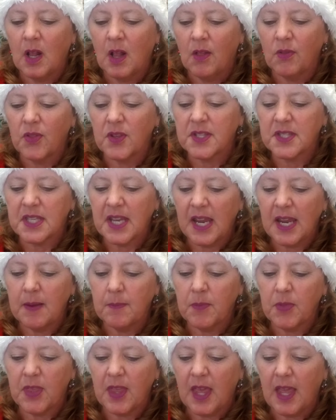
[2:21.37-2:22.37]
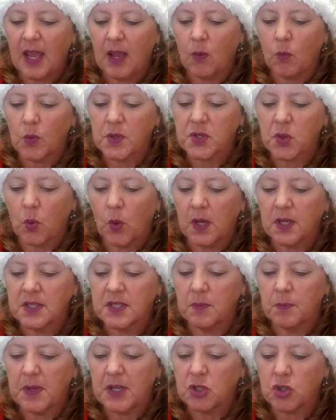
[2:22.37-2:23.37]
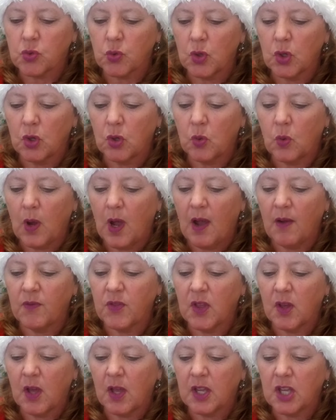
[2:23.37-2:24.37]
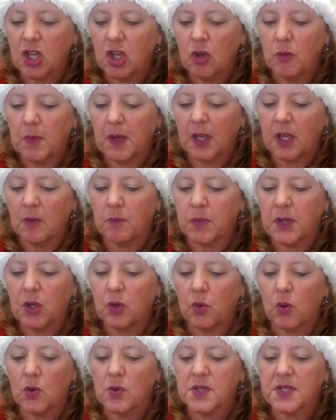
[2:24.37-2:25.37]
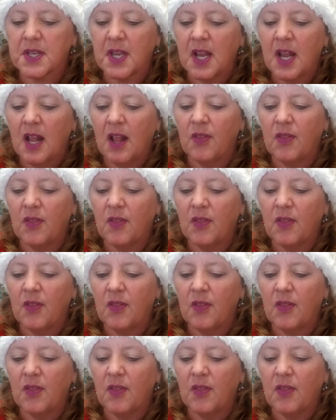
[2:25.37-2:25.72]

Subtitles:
The same thing was going to be true of the human computers.